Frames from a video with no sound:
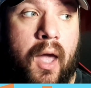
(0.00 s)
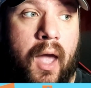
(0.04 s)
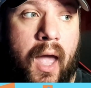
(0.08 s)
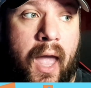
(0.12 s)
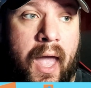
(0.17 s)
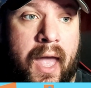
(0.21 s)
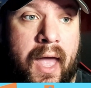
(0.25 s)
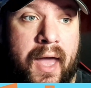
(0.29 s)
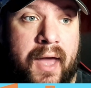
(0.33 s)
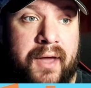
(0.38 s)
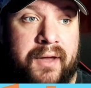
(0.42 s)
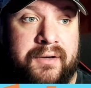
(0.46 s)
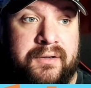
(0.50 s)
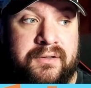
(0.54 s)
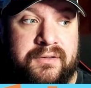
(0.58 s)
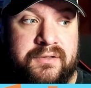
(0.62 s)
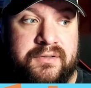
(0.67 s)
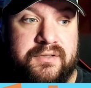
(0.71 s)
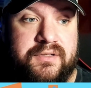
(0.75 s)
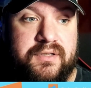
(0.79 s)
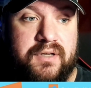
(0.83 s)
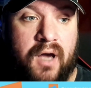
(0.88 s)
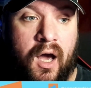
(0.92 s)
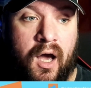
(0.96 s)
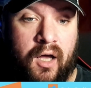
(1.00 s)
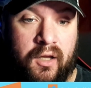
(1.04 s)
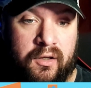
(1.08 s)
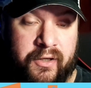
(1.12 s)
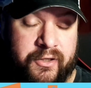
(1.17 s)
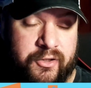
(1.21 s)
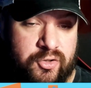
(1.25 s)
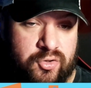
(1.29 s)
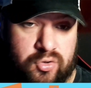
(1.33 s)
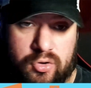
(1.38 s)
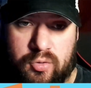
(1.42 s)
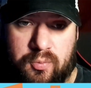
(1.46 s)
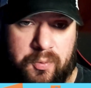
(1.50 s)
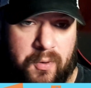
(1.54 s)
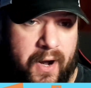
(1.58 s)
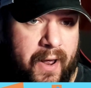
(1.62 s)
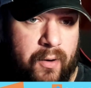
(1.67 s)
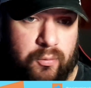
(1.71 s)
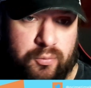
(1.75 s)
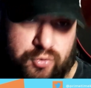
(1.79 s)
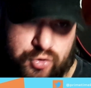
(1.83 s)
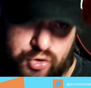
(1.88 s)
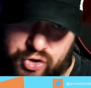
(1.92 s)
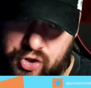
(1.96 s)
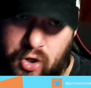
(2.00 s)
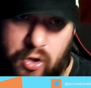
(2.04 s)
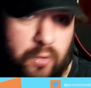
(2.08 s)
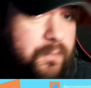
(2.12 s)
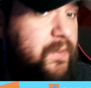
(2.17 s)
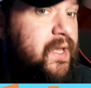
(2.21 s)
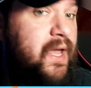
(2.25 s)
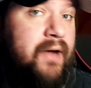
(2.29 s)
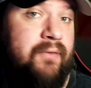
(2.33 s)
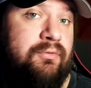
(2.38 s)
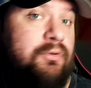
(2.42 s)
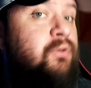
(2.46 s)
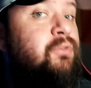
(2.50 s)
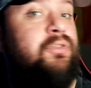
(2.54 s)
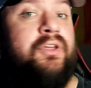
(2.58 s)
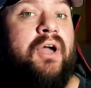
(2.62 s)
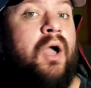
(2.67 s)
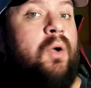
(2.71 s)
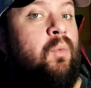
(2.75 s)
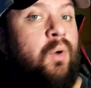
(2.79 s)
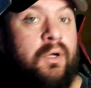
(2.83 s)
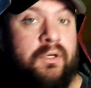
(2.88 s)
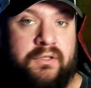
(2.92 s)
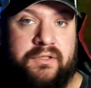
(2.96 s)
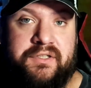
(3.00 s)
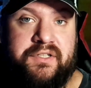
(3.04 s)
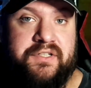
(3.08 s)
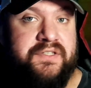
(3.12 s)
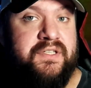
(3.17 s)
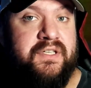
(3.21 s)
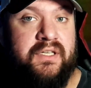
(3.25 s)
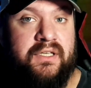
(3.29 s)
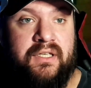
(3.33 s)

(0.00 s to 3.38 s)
And, like, Drew Brown showed me everything I wanted to see.